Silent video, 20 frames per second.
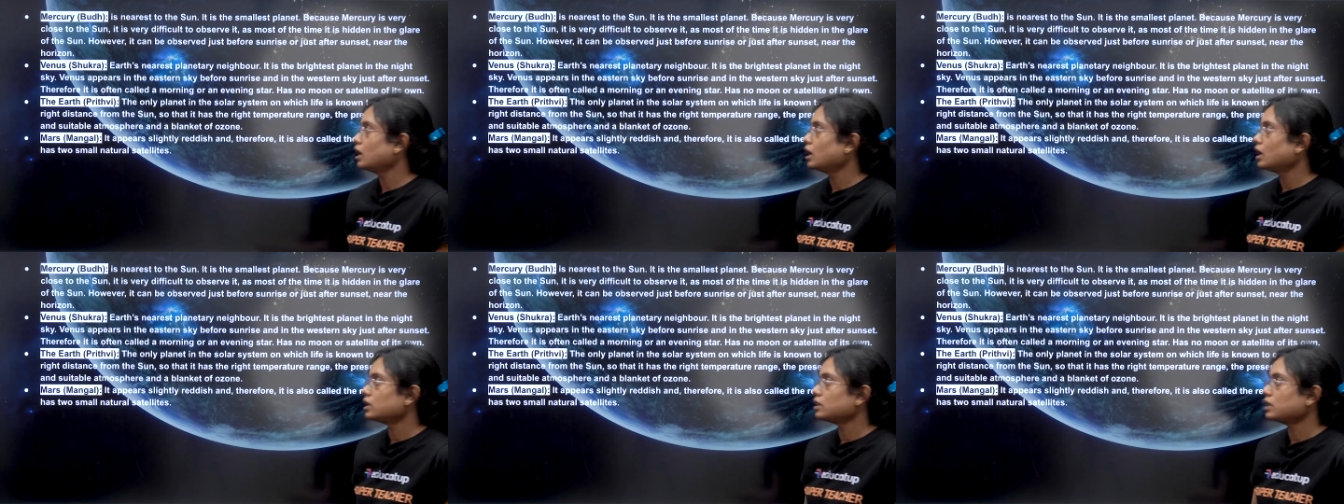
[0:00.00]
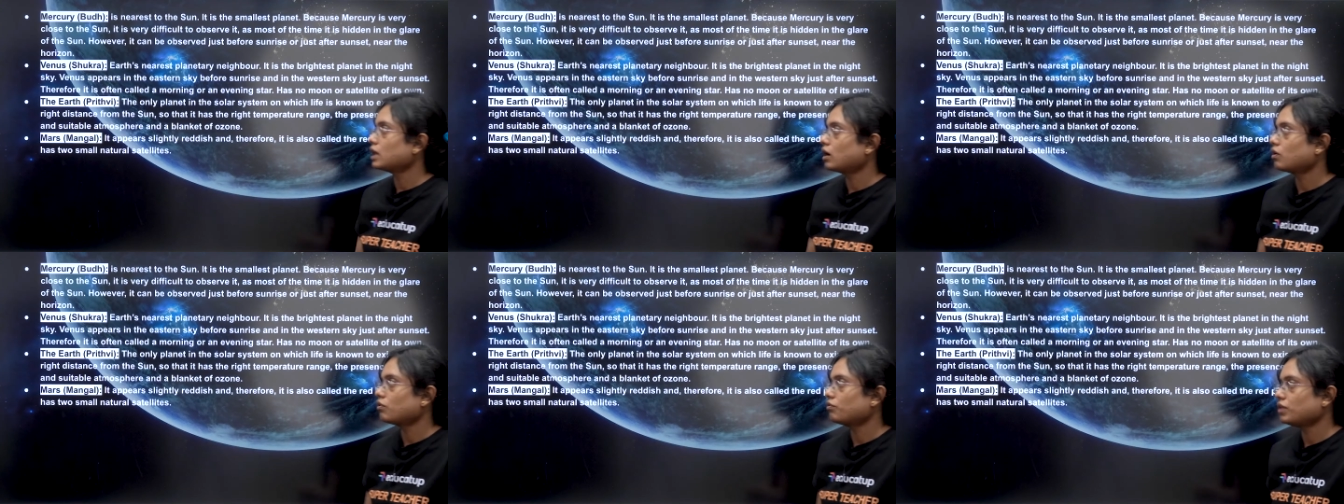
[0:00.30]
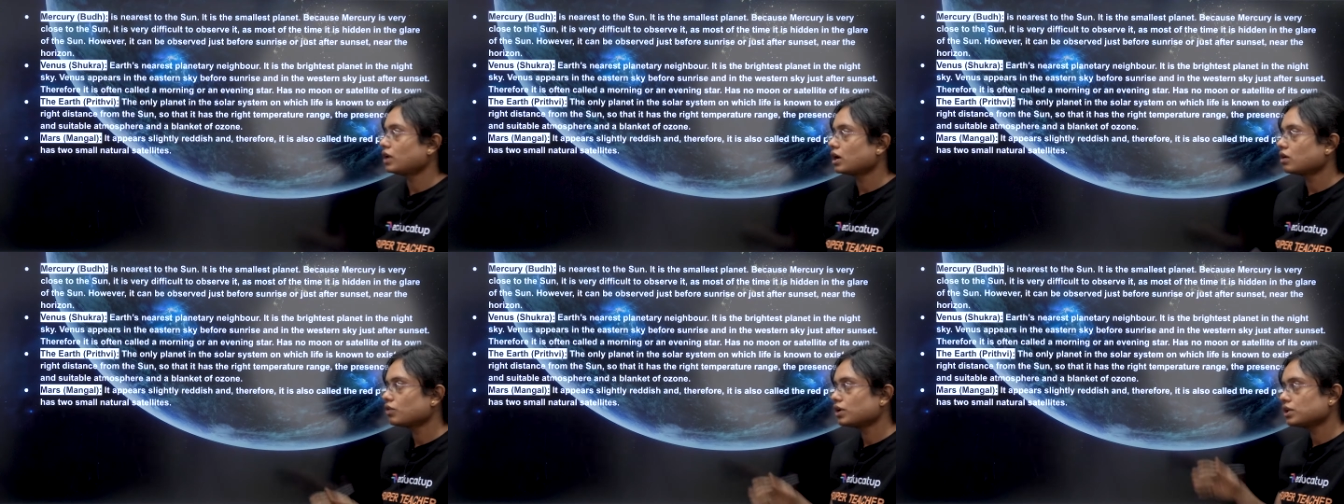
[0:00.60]
Now,
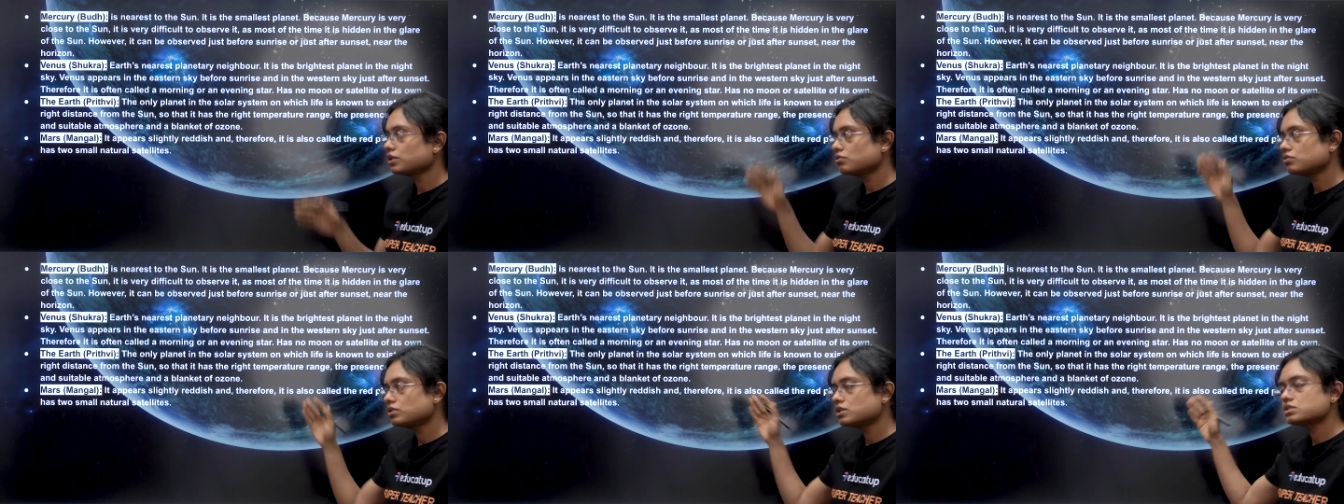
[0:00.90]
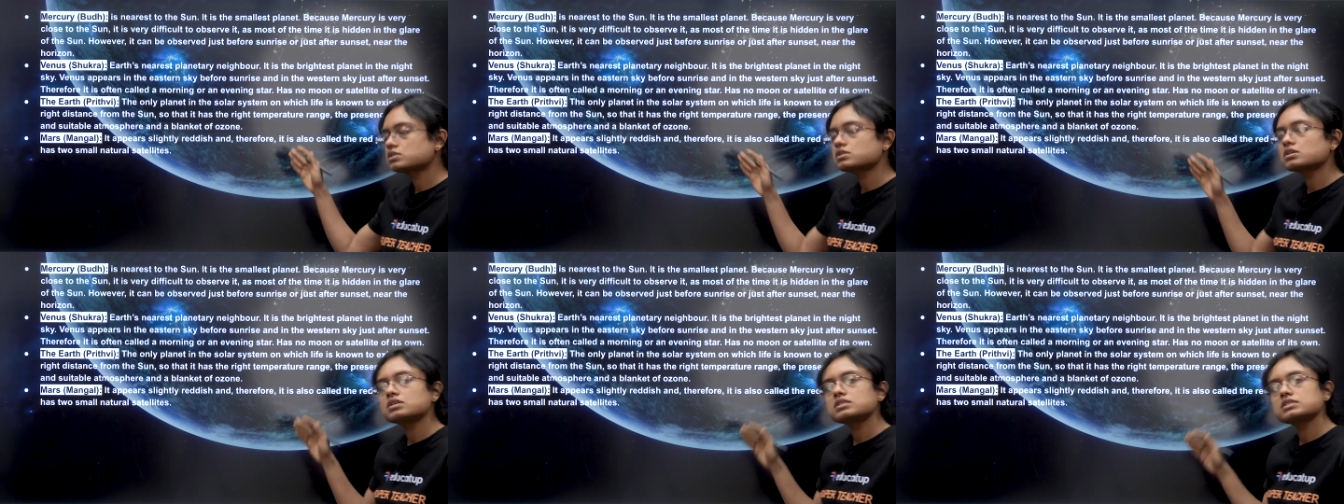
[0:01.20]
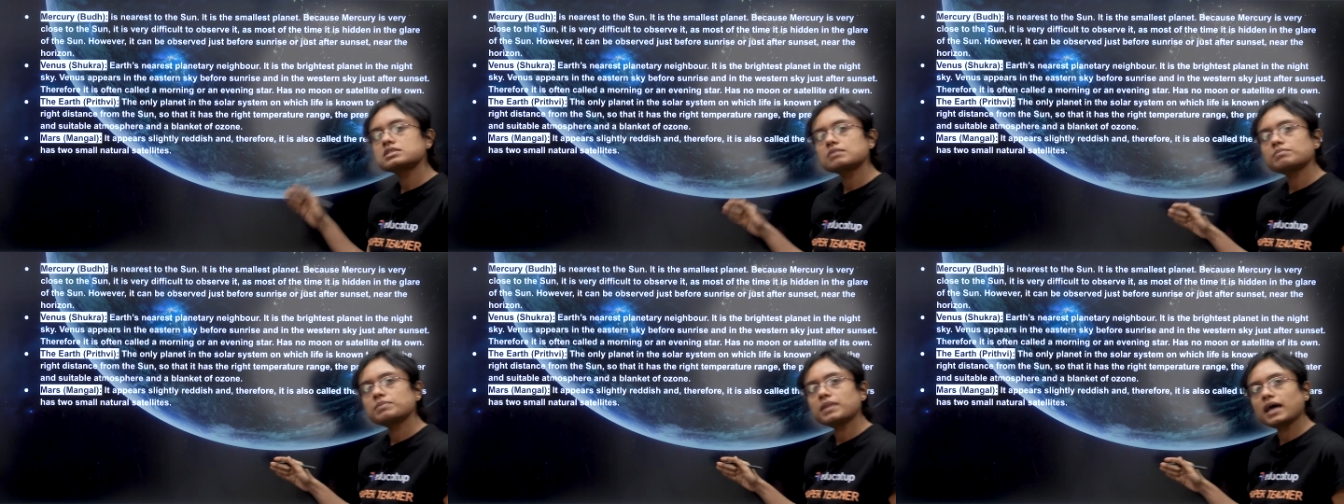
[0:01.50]
we are going to discuss
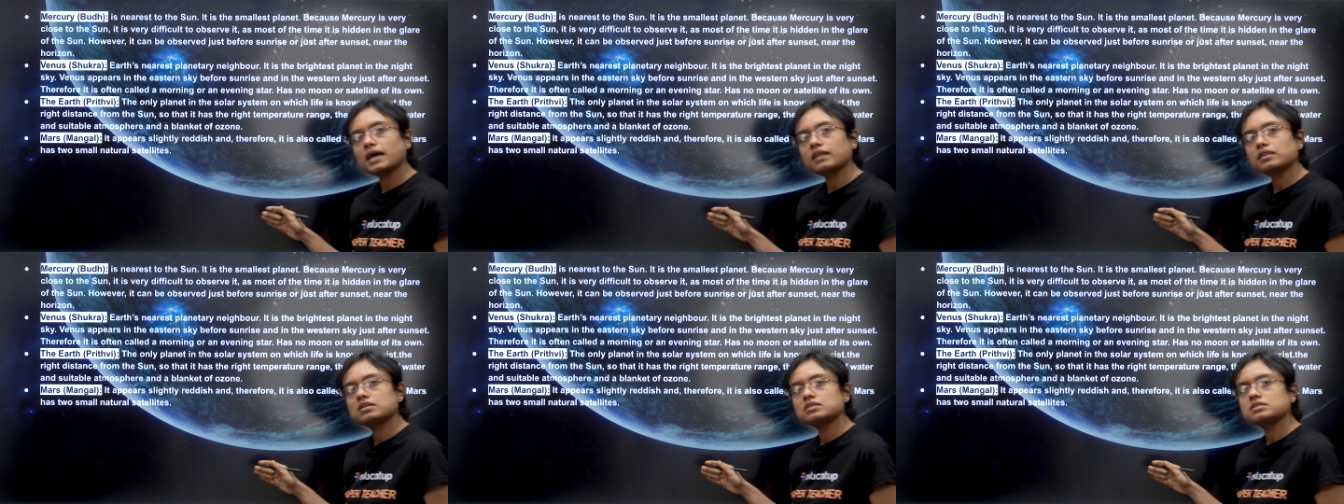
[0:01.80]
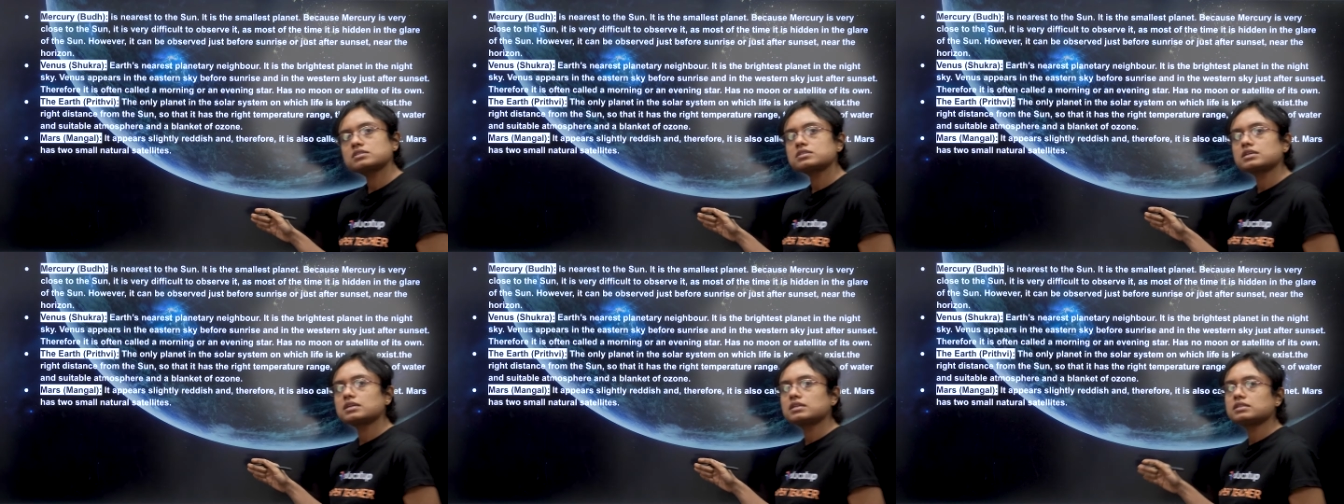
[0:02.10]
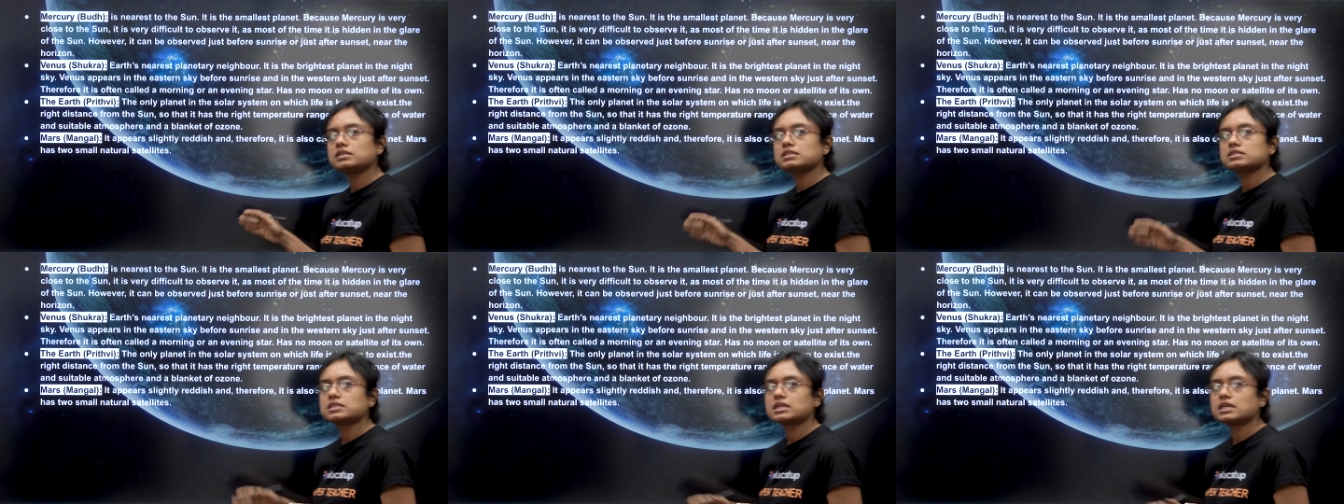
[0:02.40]
the planets in
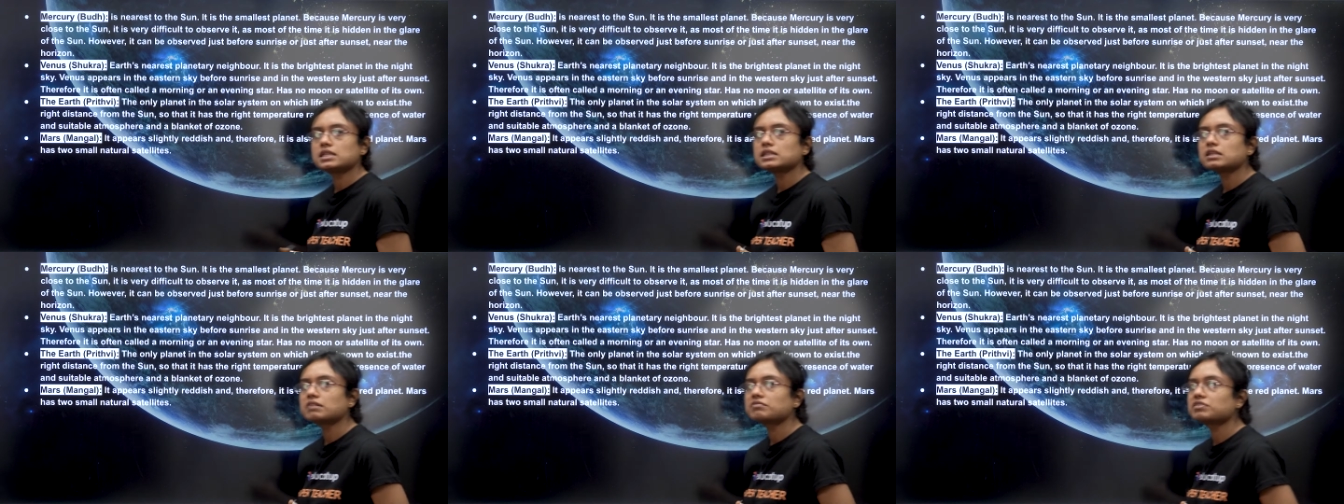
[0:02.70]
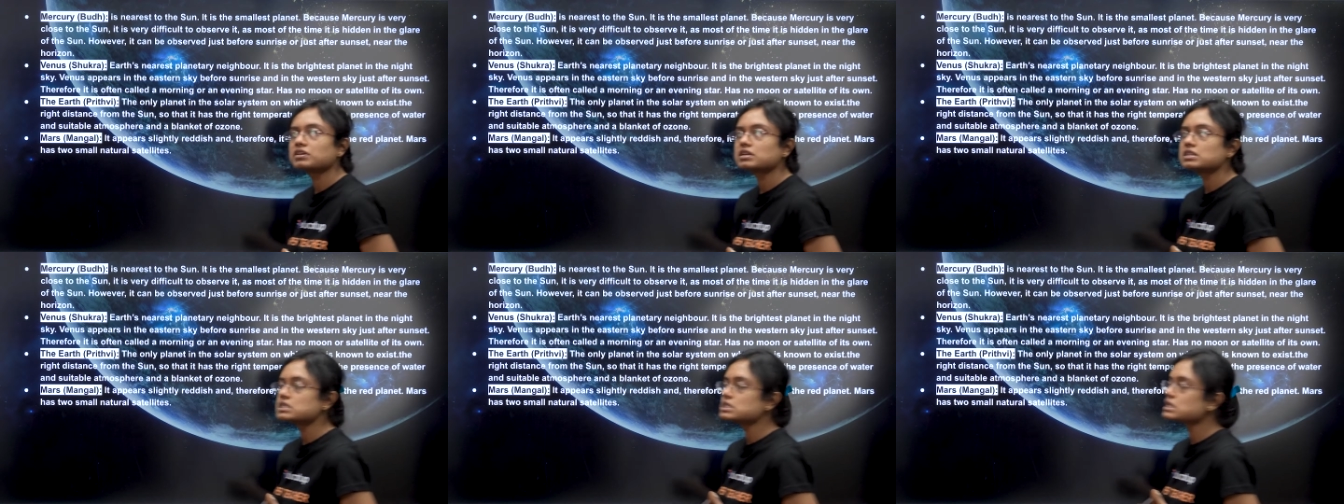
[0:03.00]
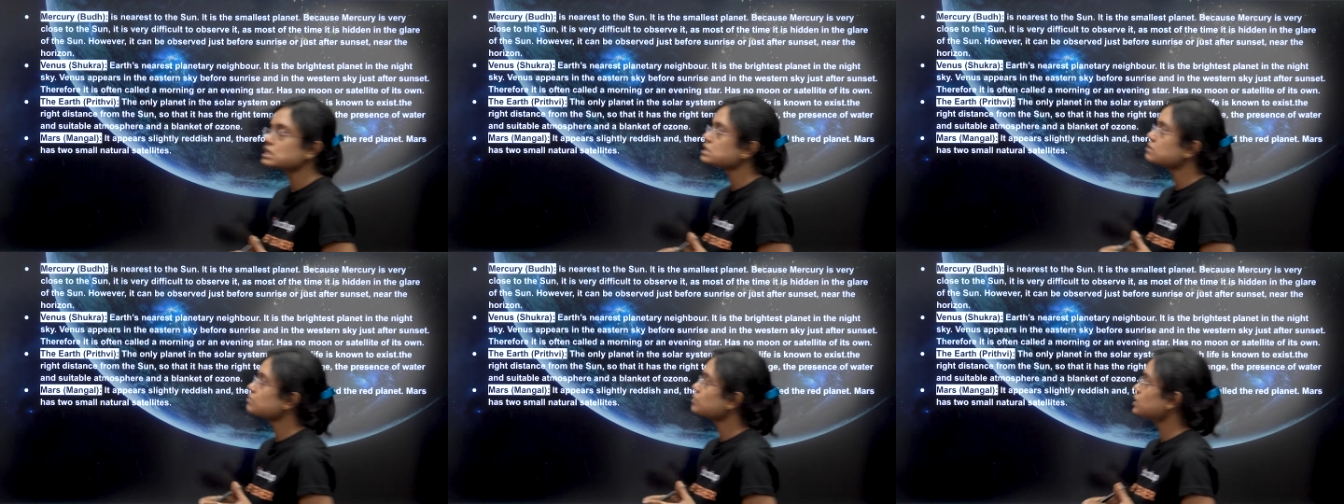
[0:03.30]
detail. The first
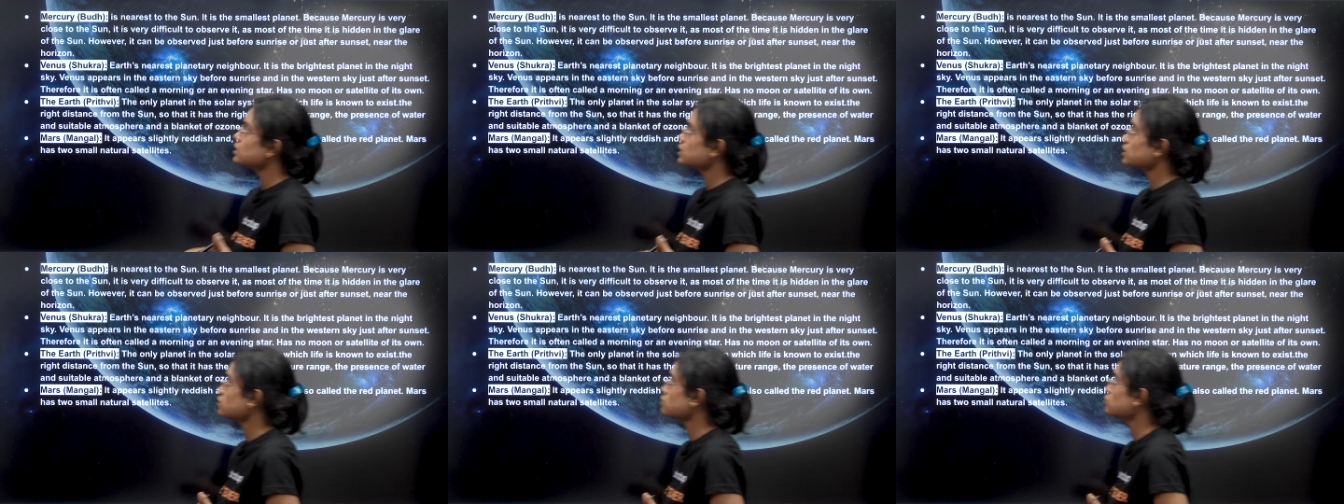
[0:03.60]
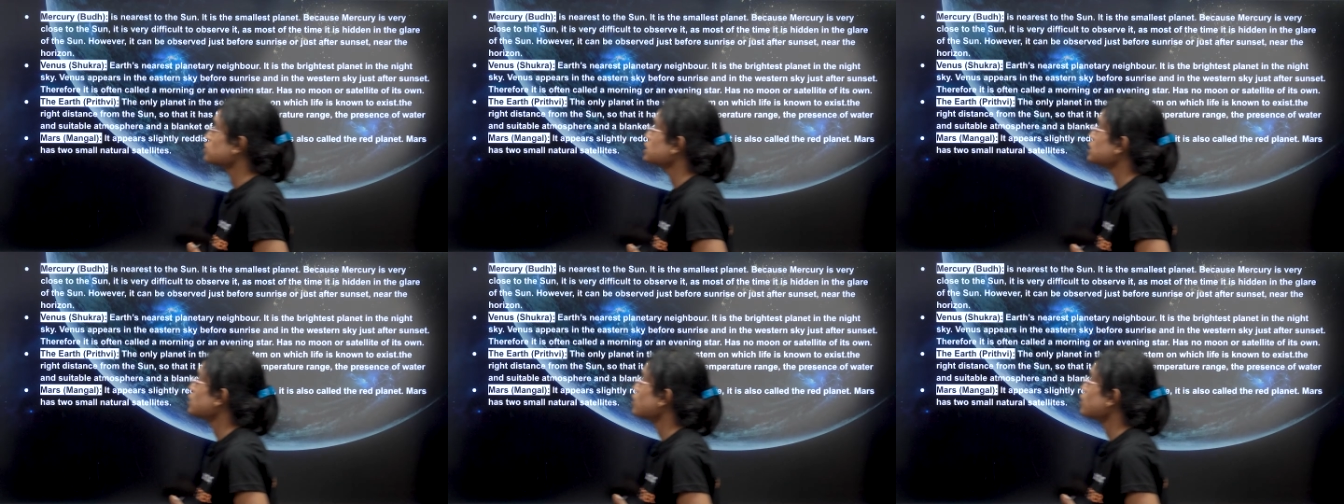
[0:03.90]
is Mercury